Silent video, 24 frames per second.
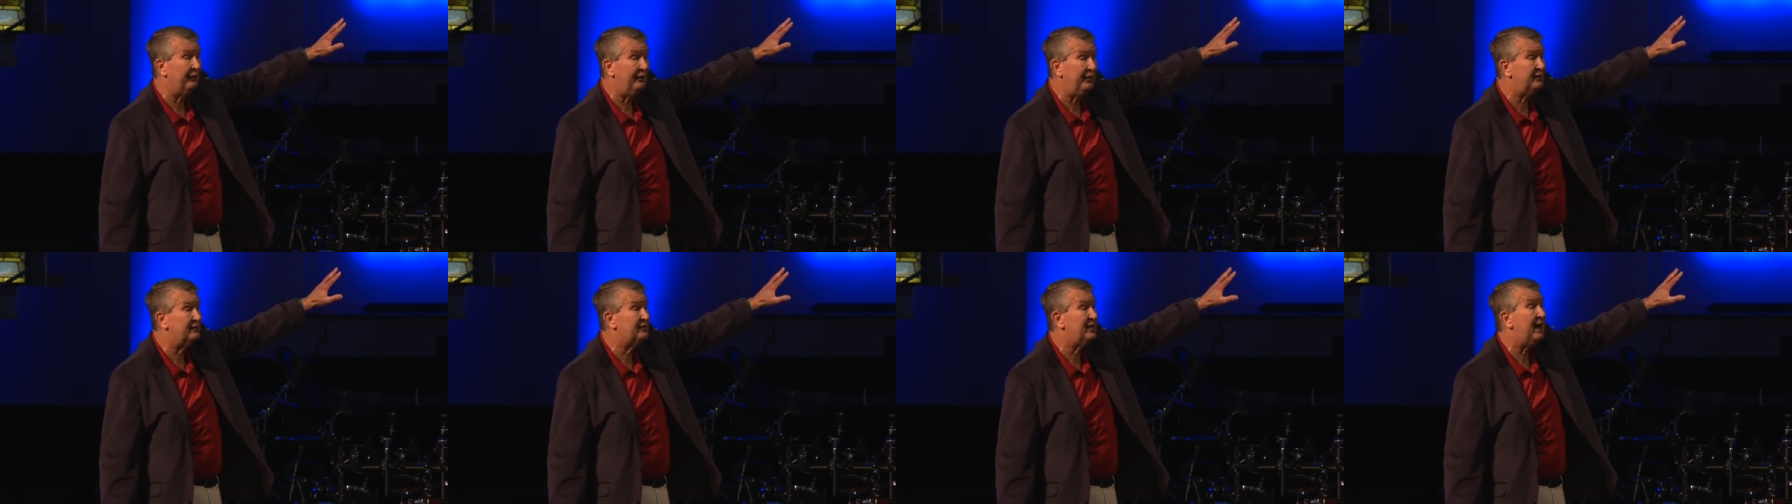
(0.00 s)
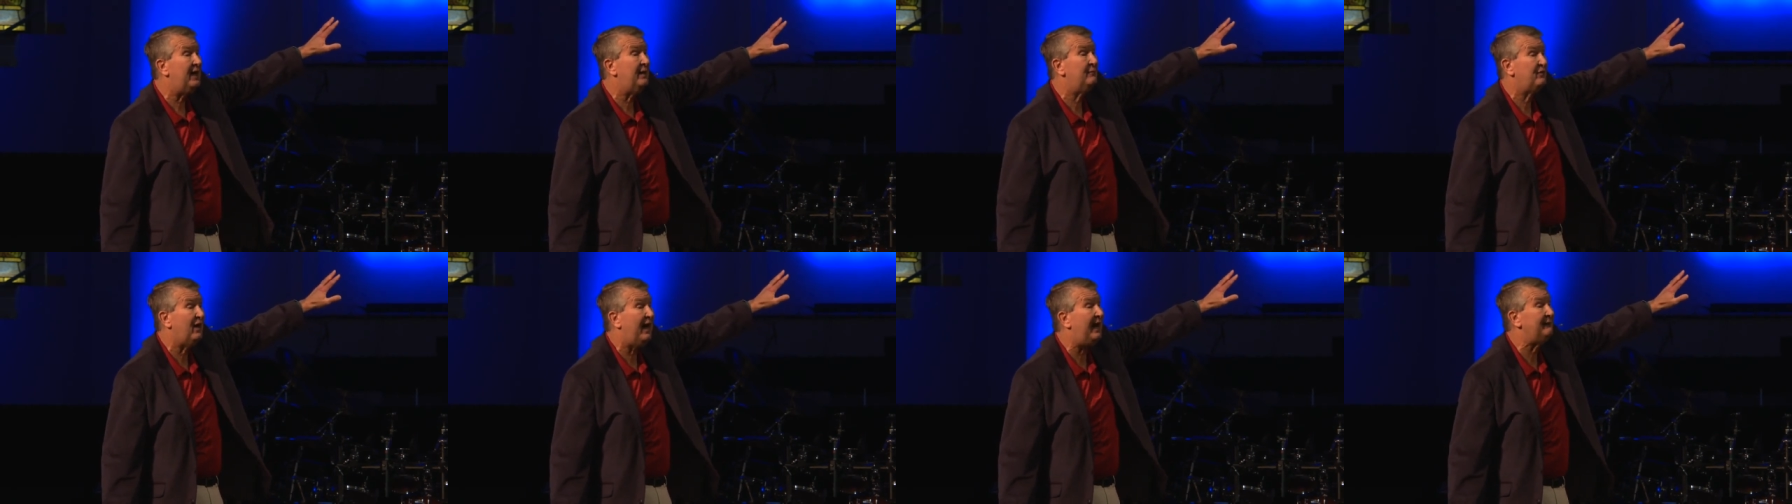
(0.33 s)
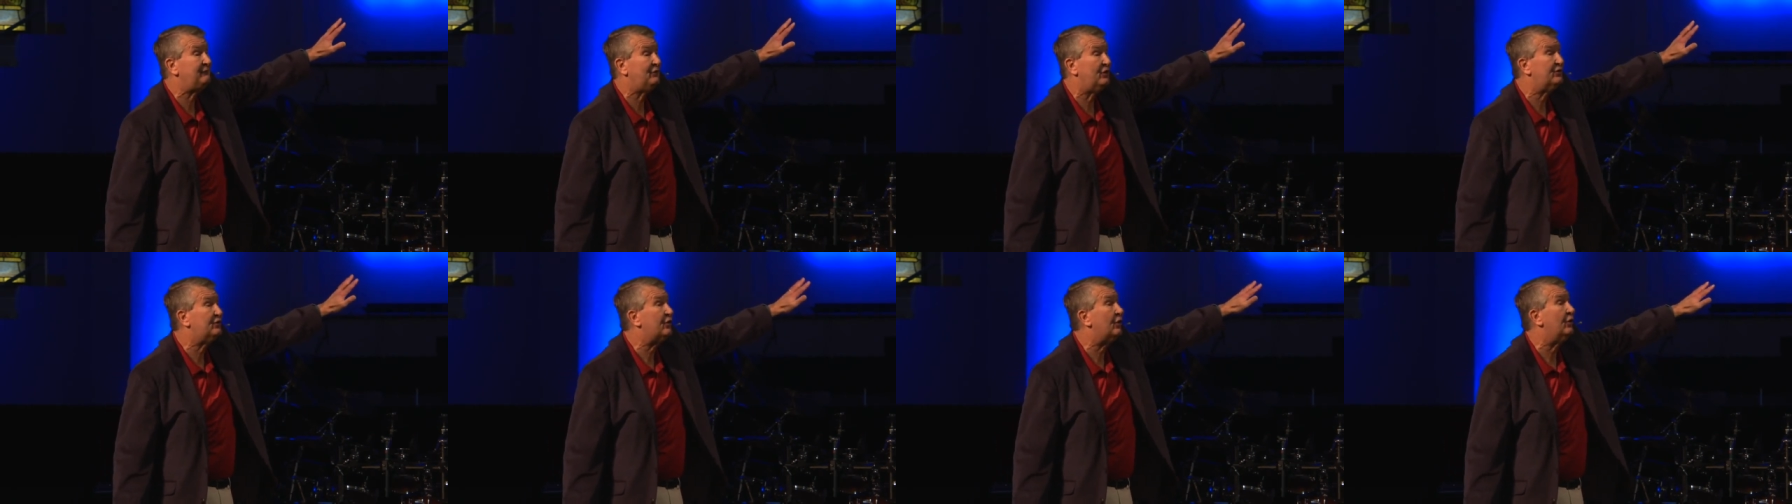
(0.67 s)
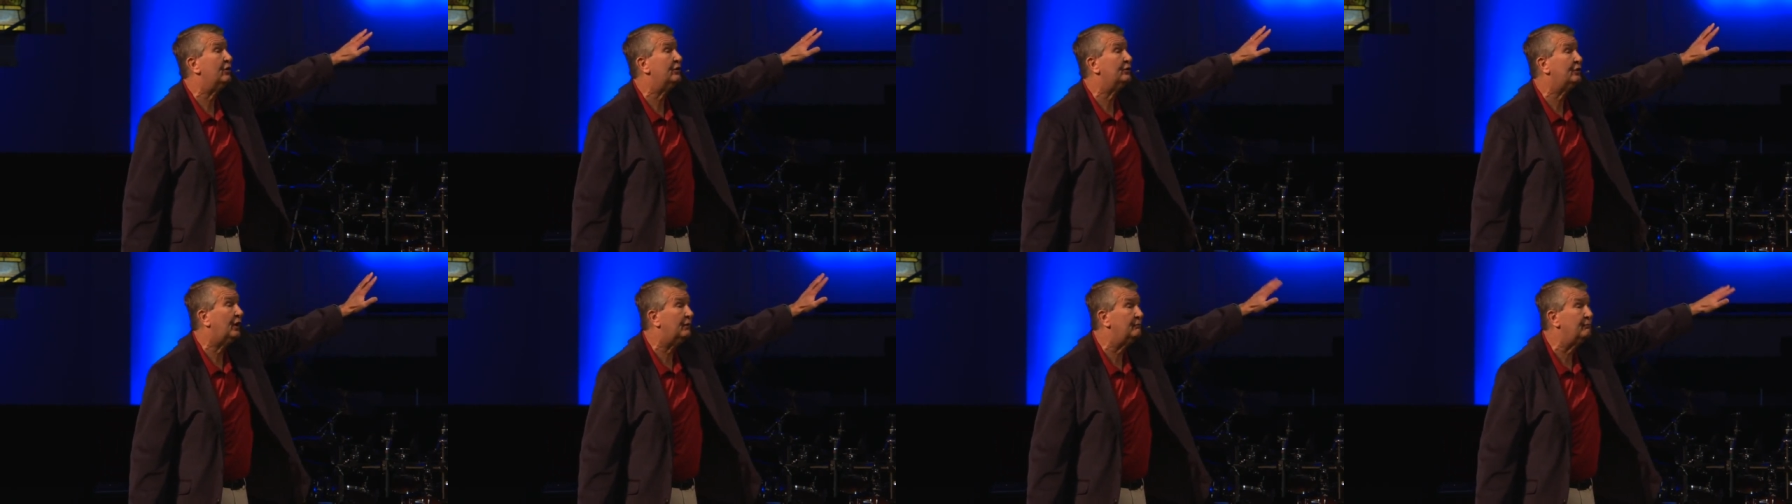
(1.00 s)
There are times I have to
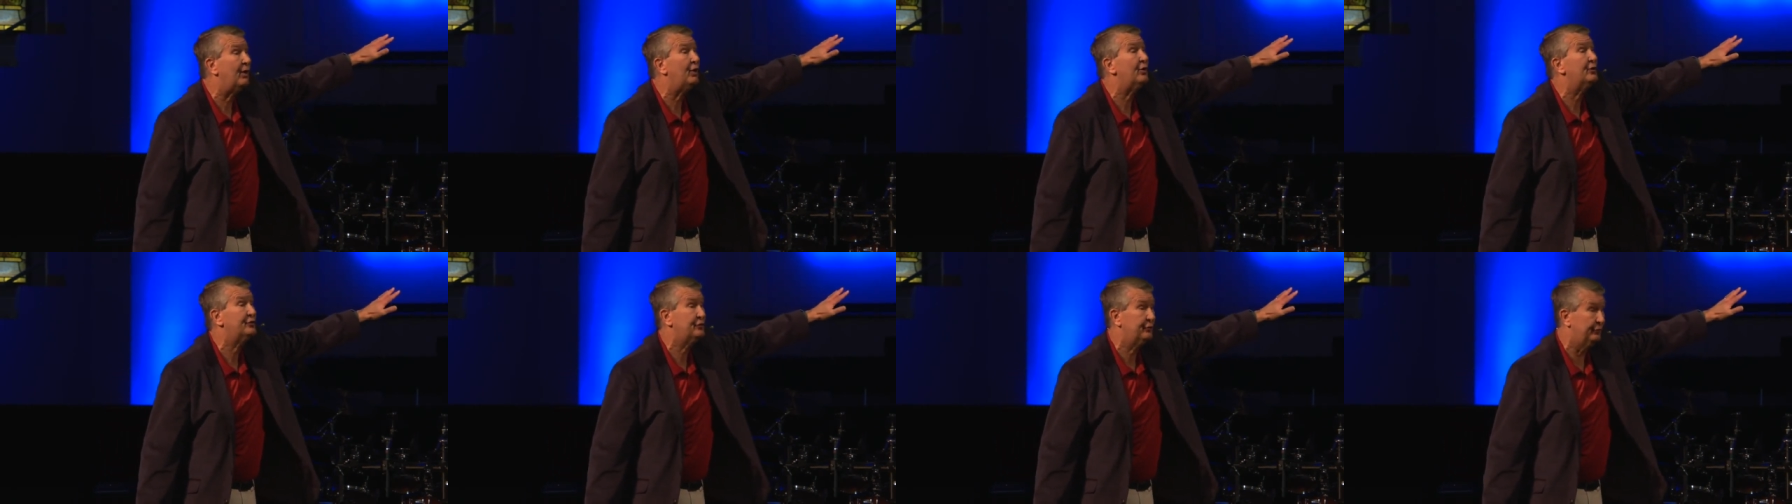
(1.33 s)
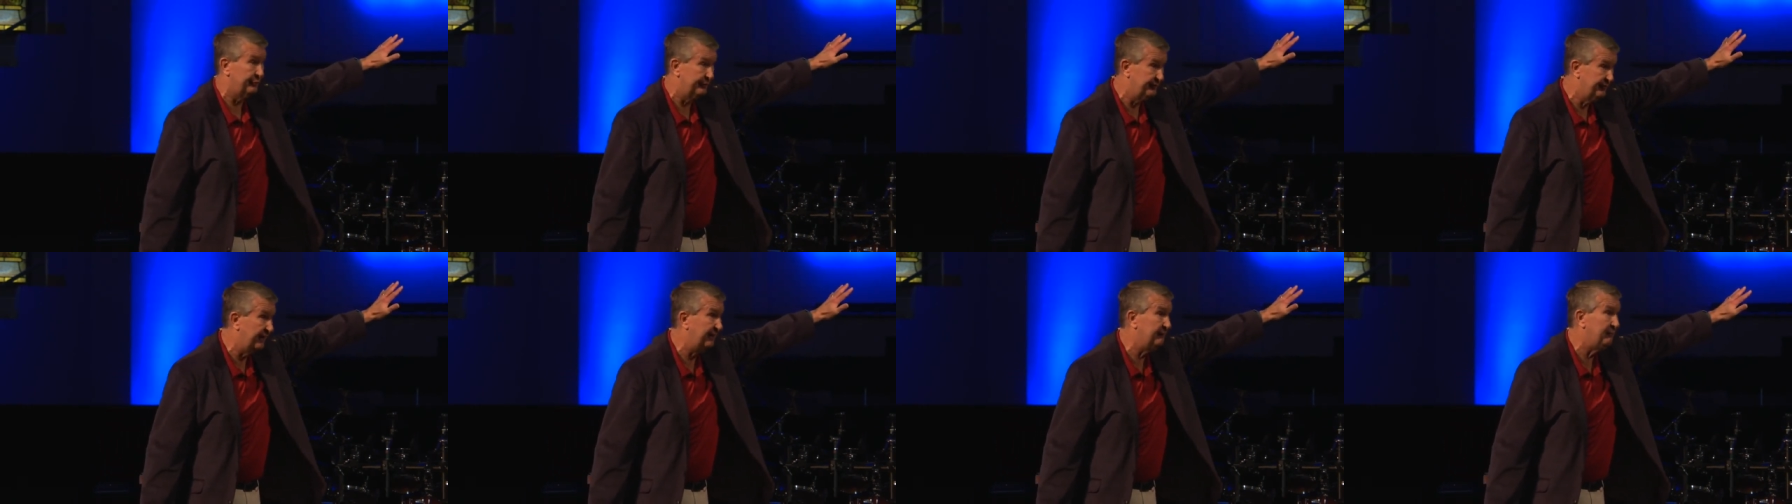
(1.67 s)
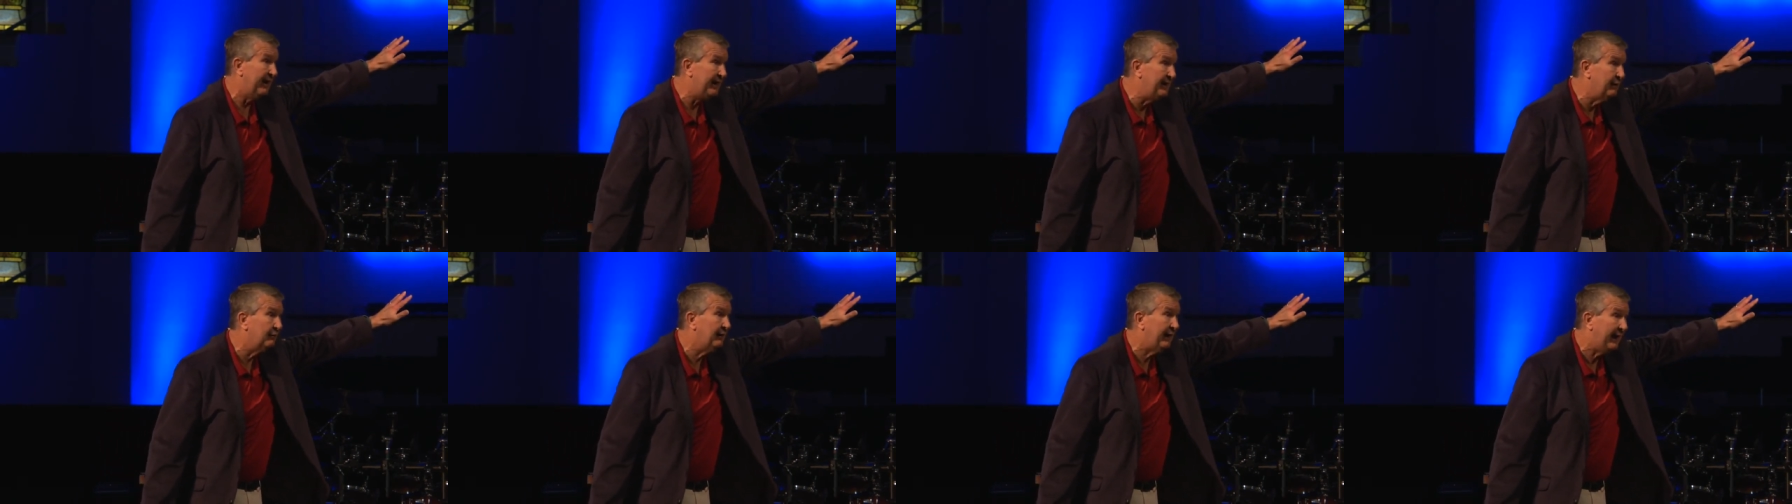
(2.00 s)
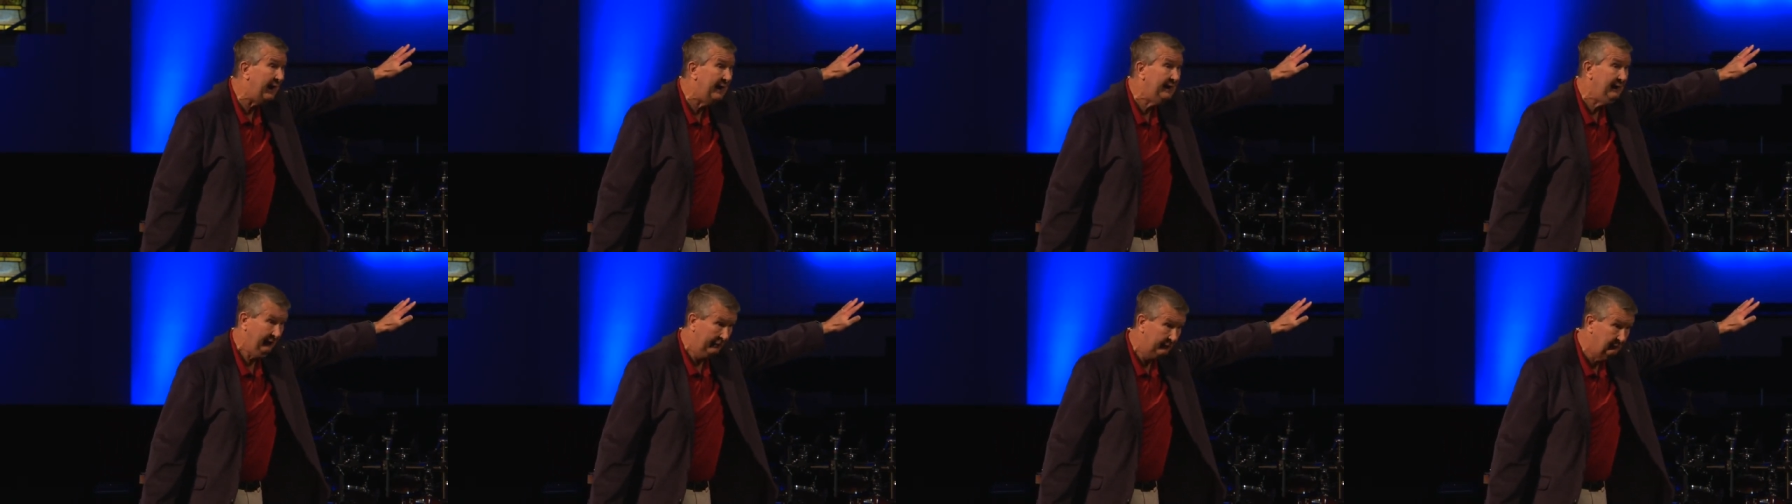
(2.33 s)
turn commercials. Everybody
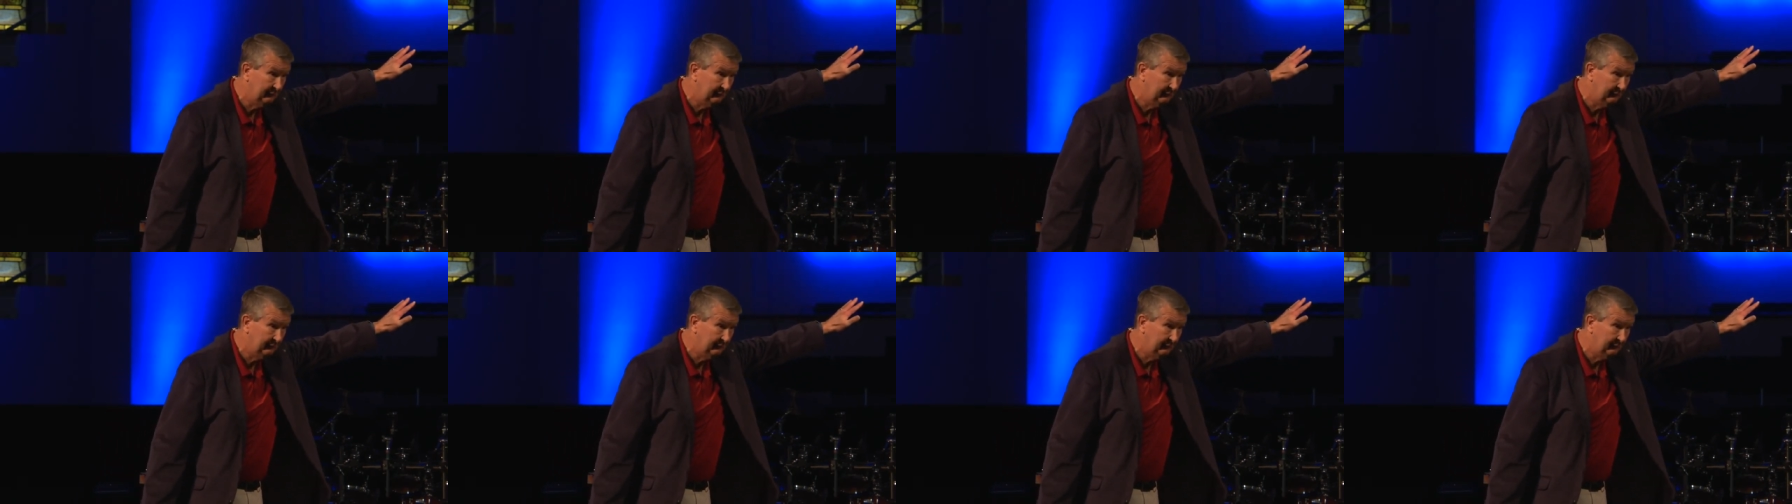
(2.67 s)
okay?